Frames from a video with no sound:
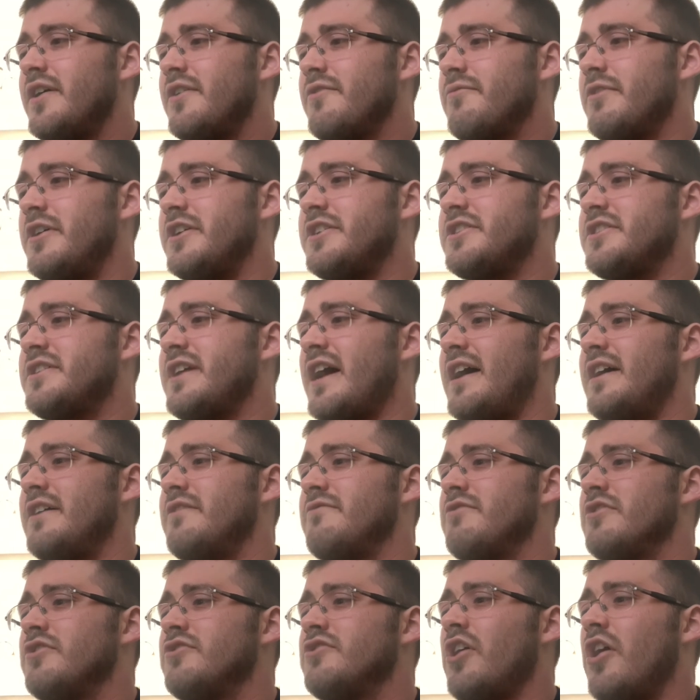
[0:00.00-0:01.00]
Which,
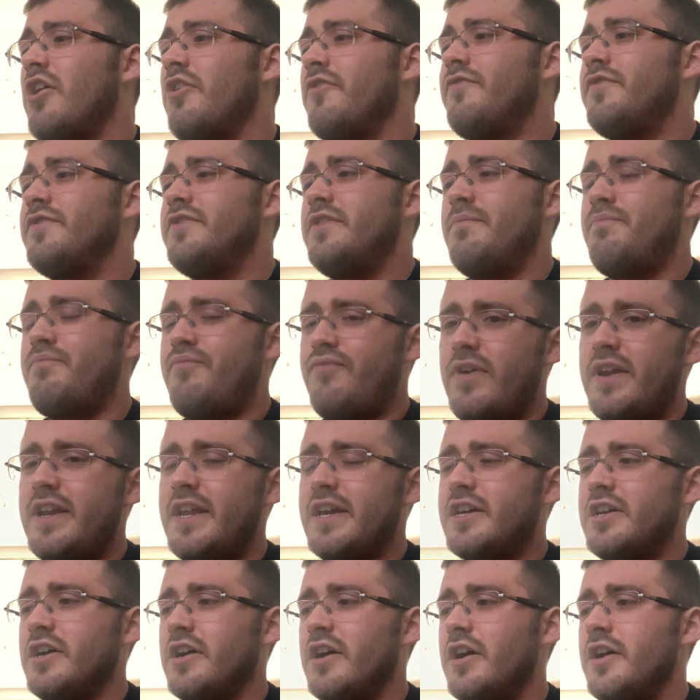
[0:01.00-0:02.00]
that would go for the
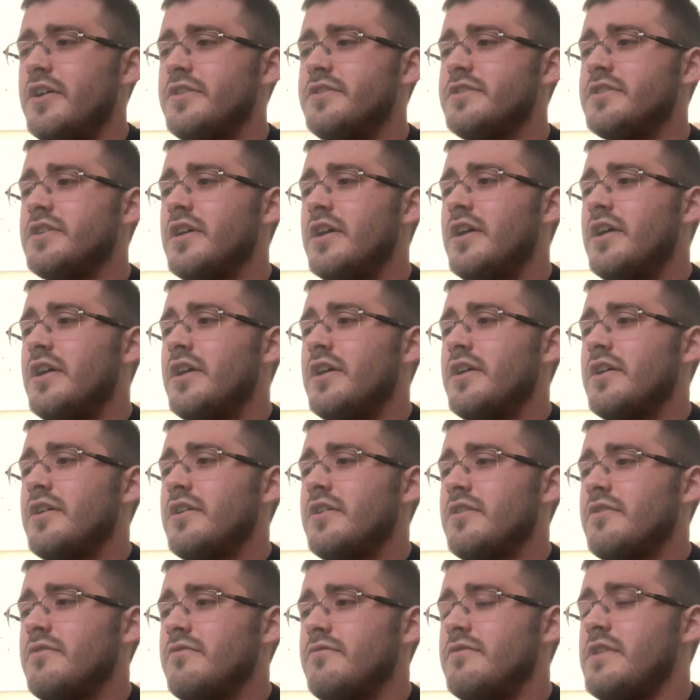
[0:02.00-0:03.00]
Predacons.
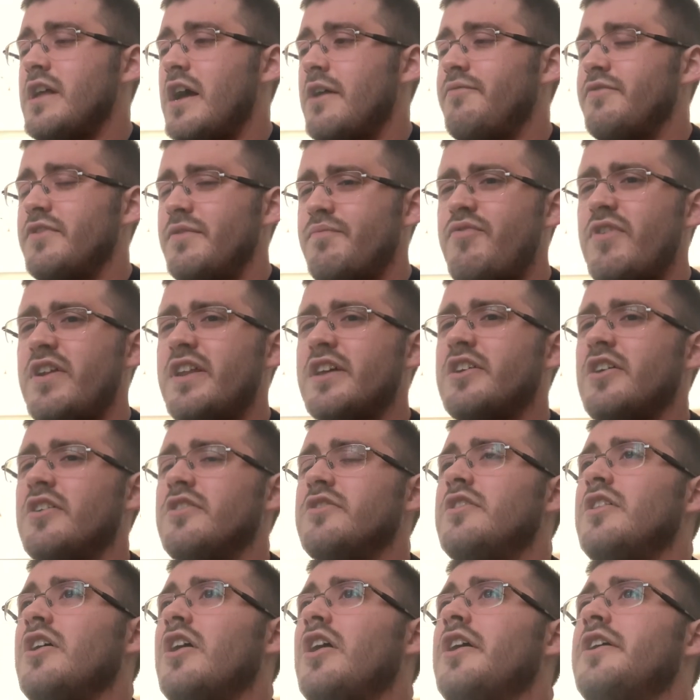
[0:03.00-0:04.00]
Now, for the
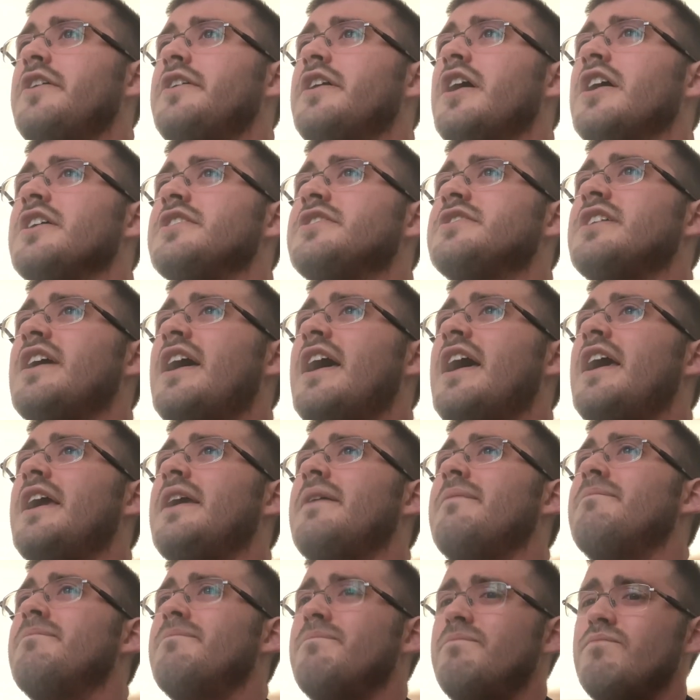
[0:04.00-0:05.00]
Predacon line, I'd
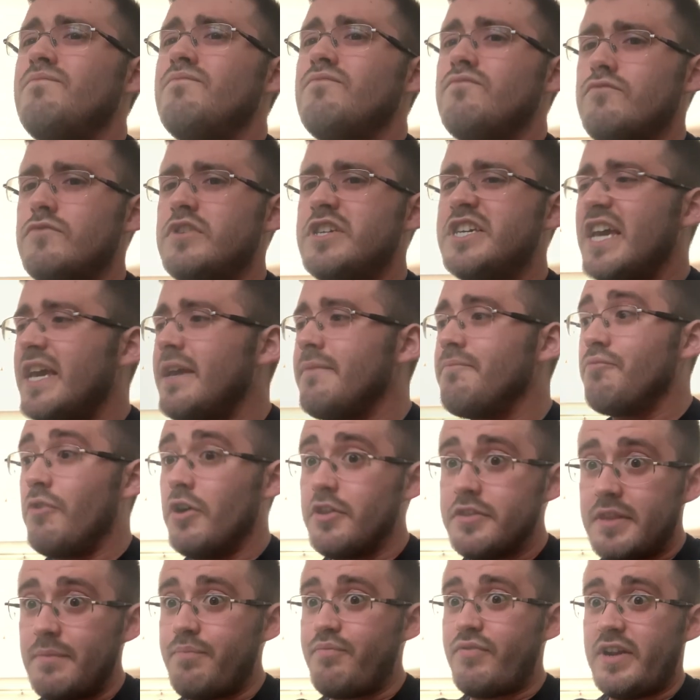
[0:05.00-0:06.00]
say, keep
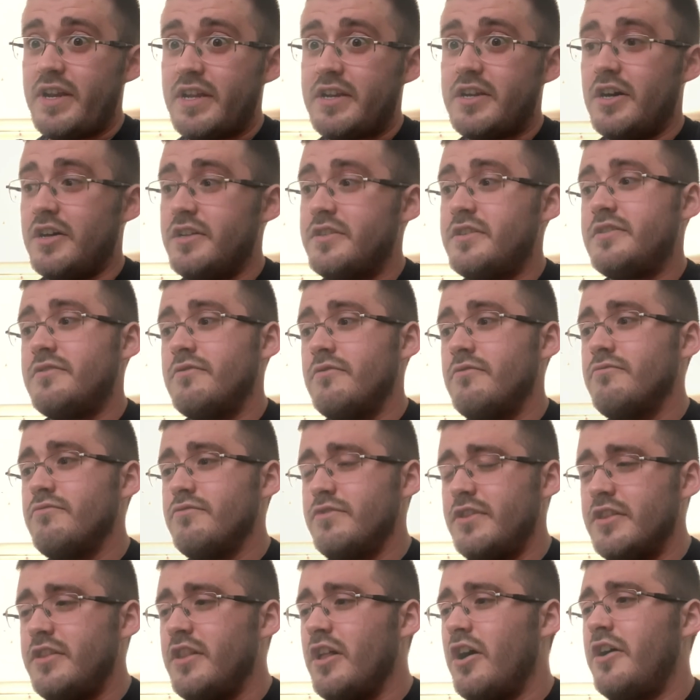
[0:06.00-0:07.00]
what the Predacons,
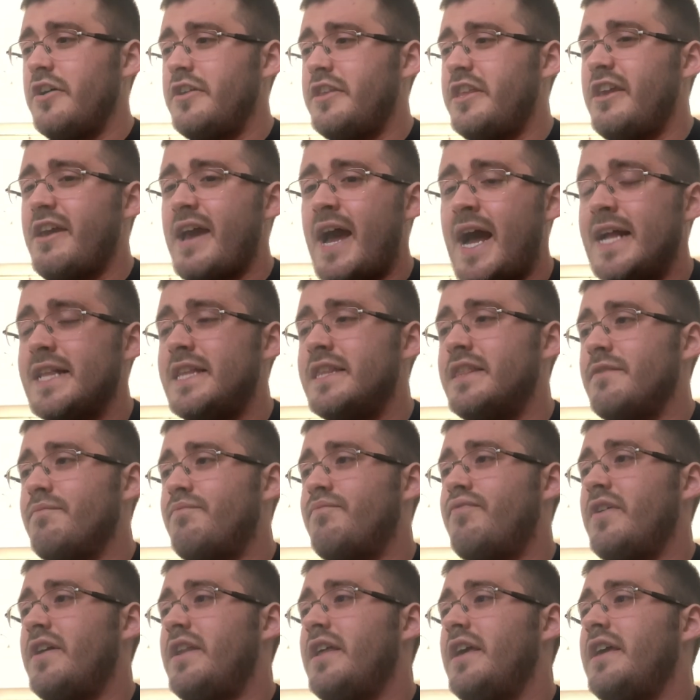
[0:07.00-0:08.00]
the line you had in
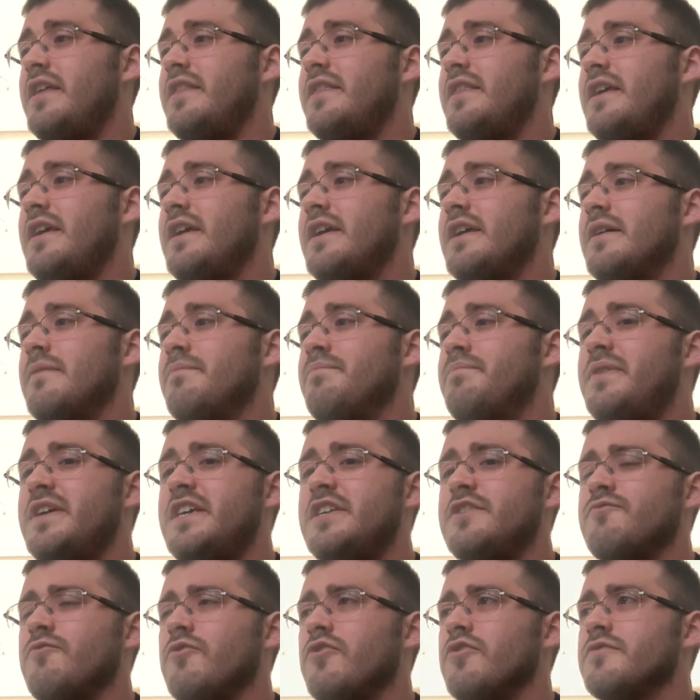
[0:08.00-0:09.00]
the
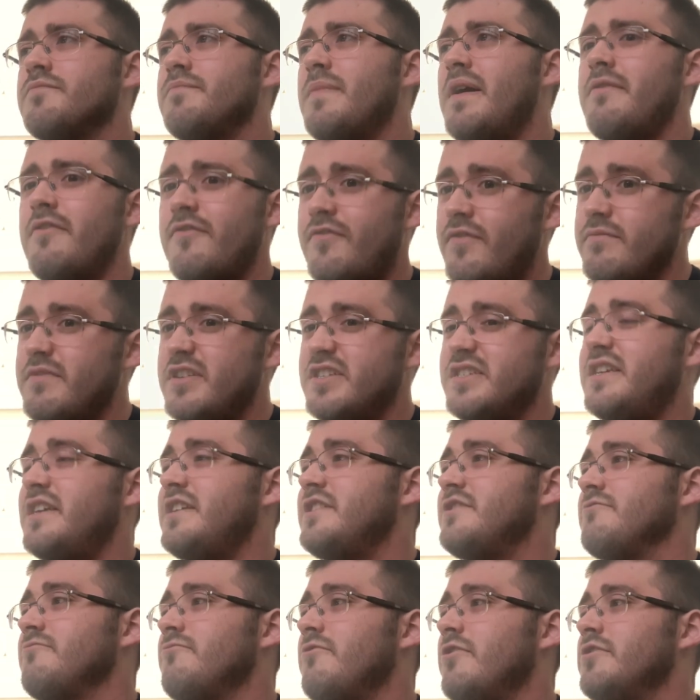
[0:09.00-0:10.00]
Beast Wars, maybe from the
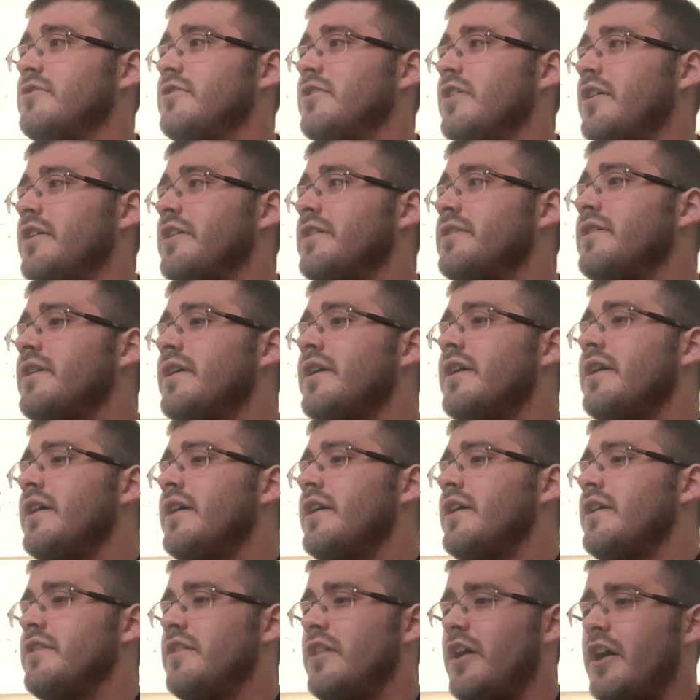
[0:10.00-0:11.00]
Season 1 line.
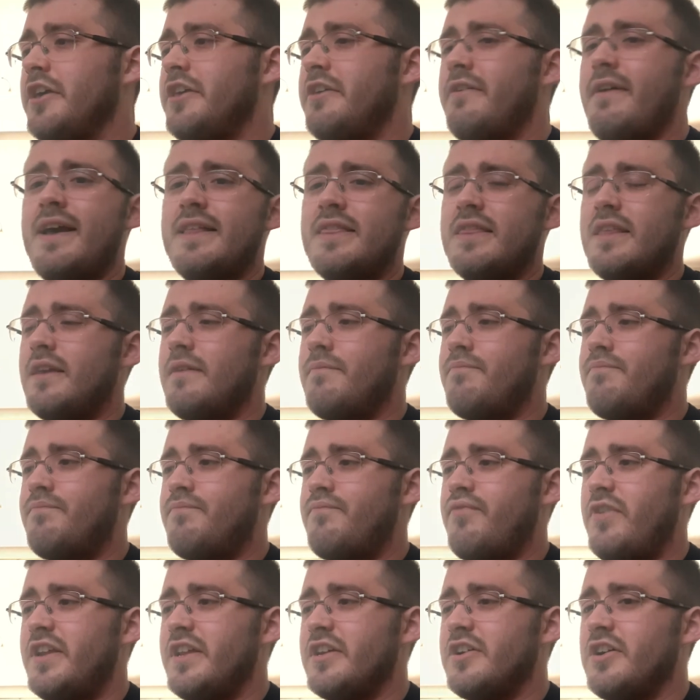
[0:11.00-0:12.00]
Like, you had the
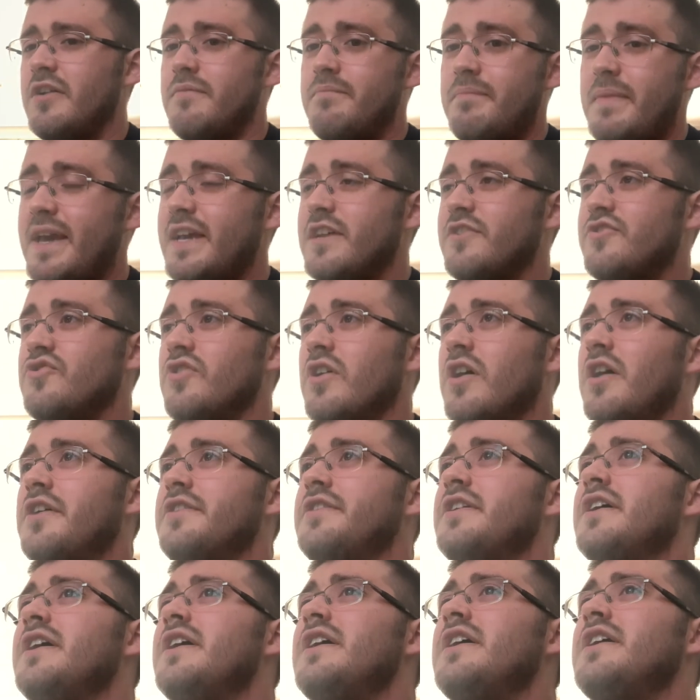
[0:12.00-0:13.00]
Predacon
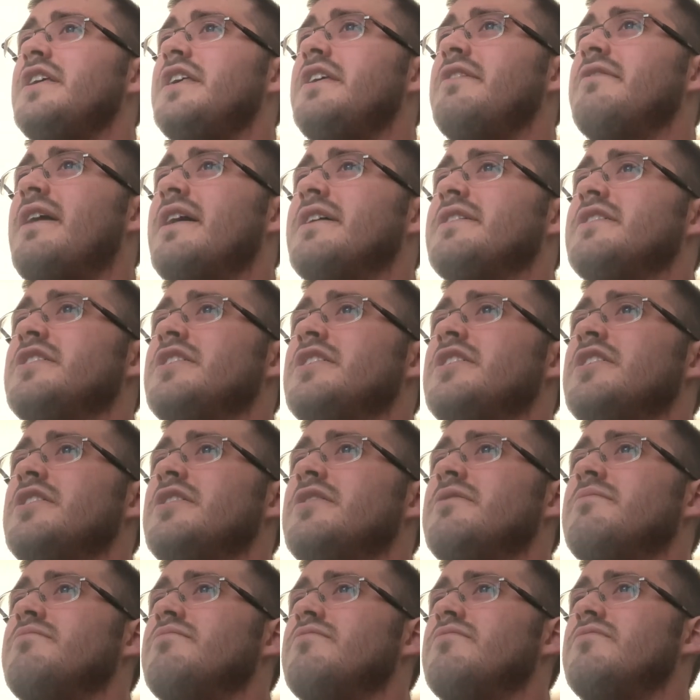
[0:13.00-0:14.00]
Megatron, you had
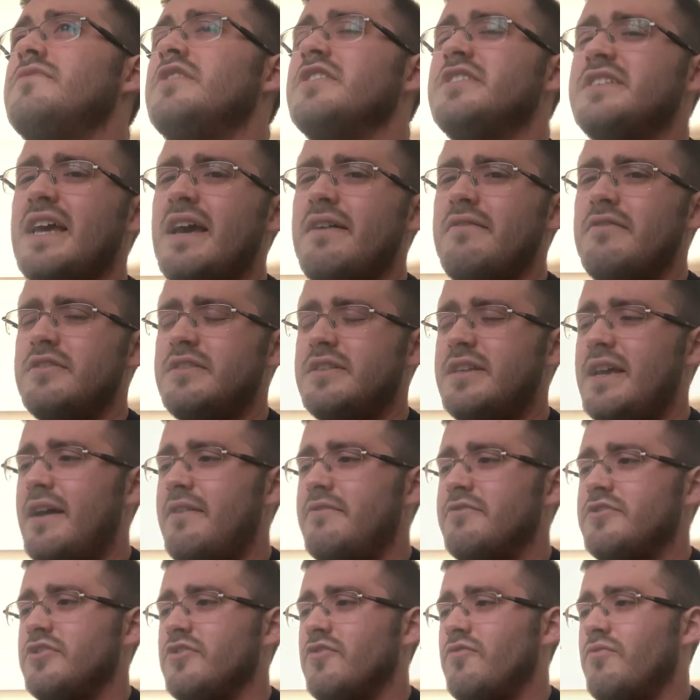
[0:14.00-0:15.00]
the
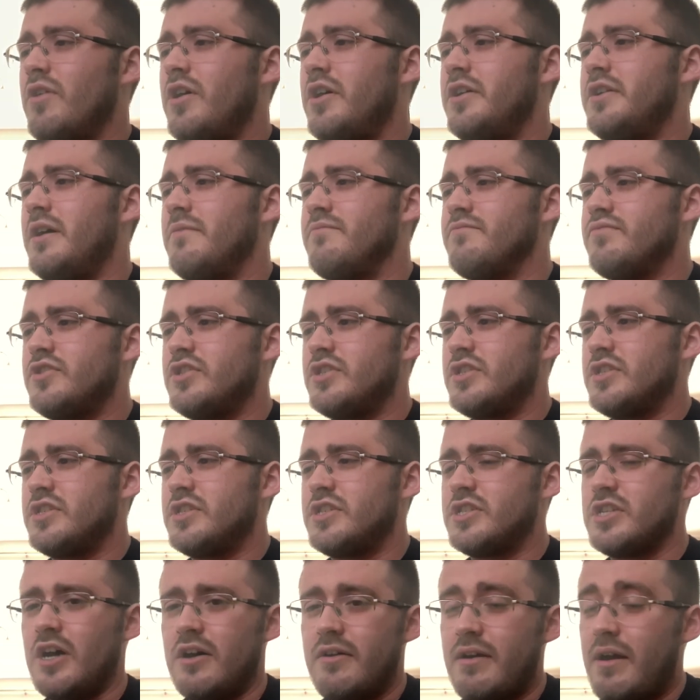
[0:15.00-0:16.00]
Pterodactyl one. I'm
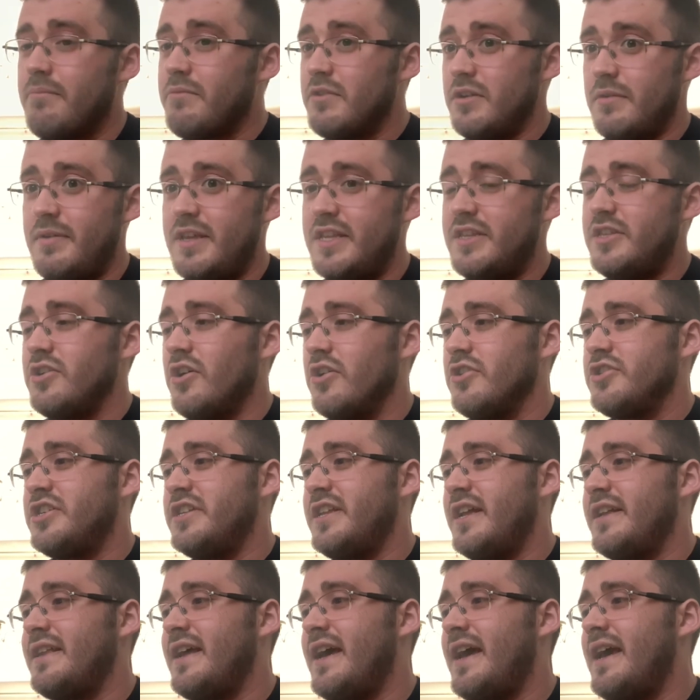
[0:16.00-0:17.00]
sorry, I'm going to be
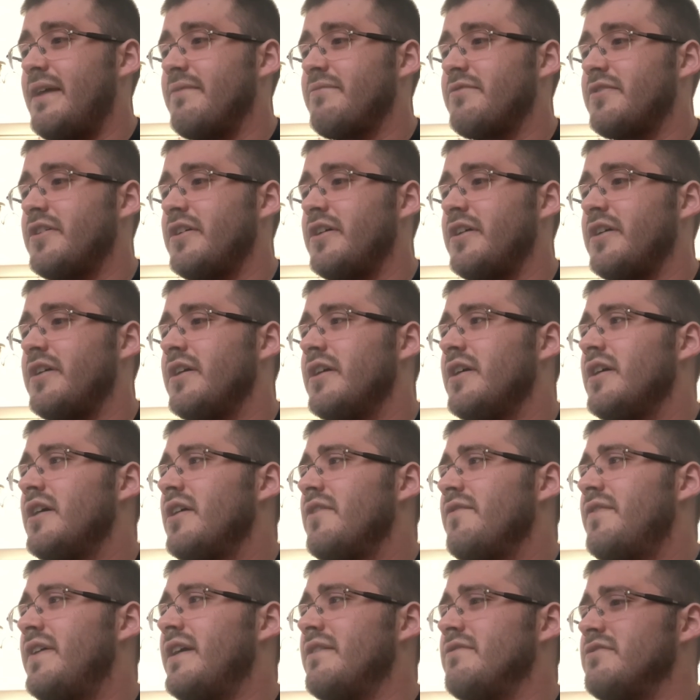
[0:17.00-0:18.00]
dodging their names. I
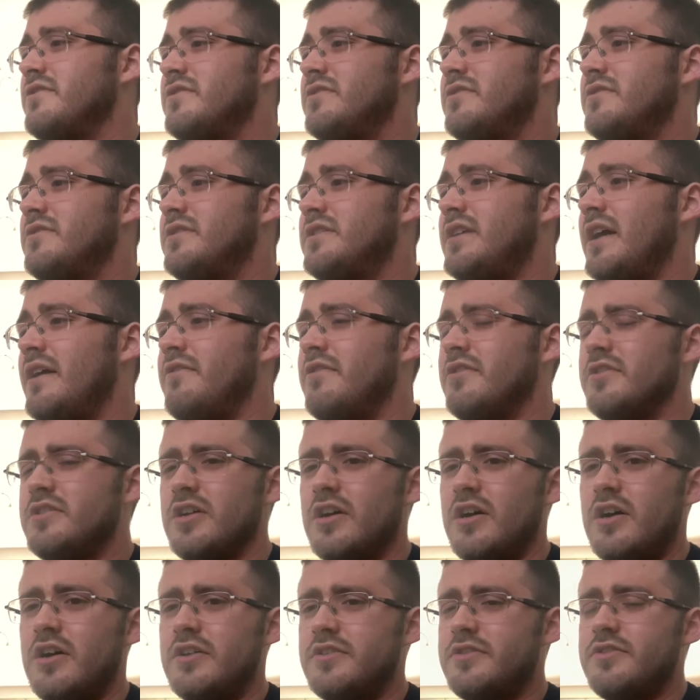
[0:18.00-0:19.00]
think it was
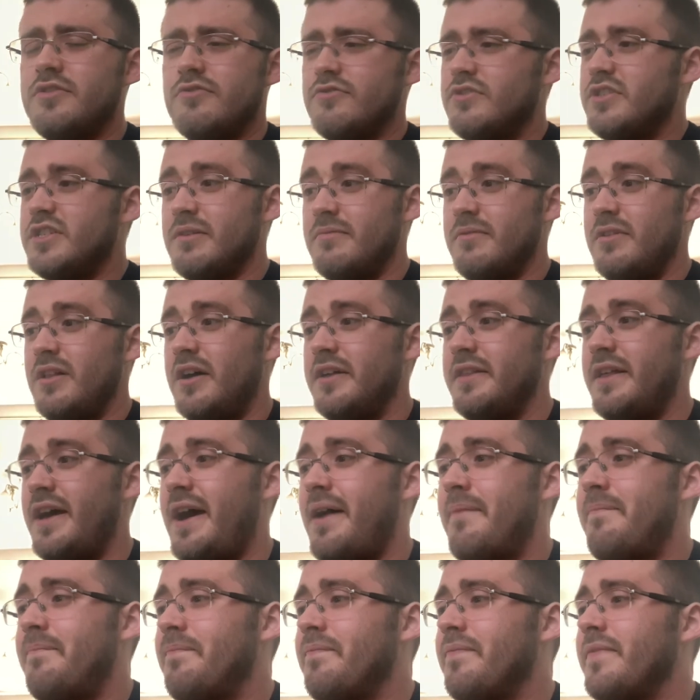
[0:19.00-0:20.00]
Pterotards or something like
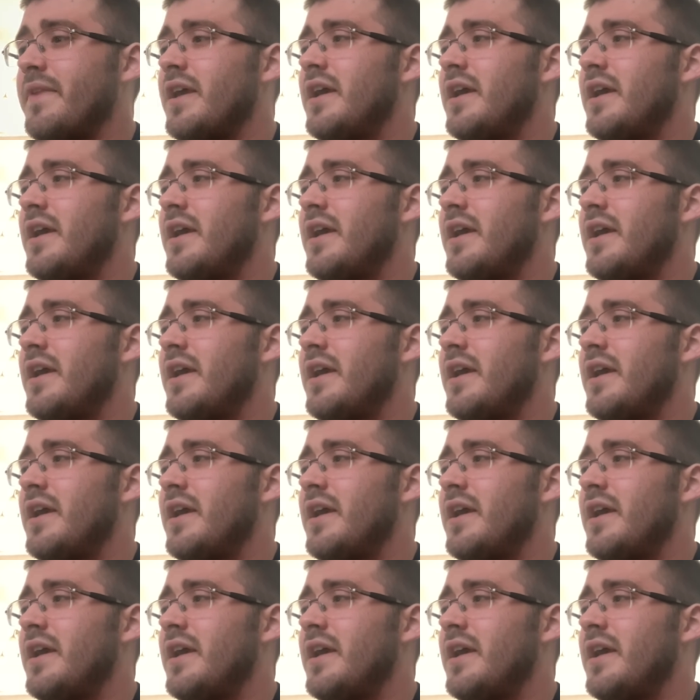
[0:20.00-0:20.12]
that.